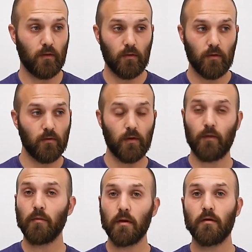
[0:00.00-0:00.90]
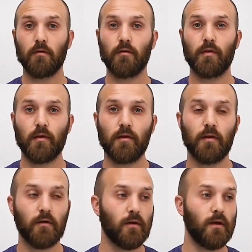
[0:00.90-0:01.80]
you can do a
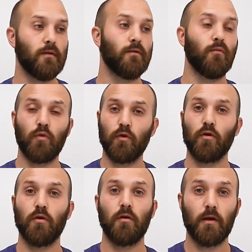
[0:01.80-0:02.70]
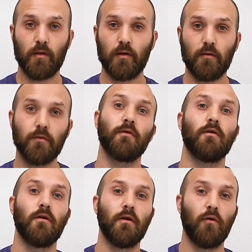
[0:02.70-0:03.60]
360-degree turn, a single
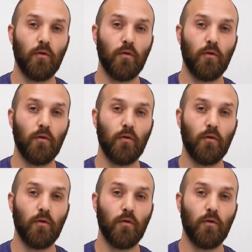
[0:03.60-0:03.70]
turn,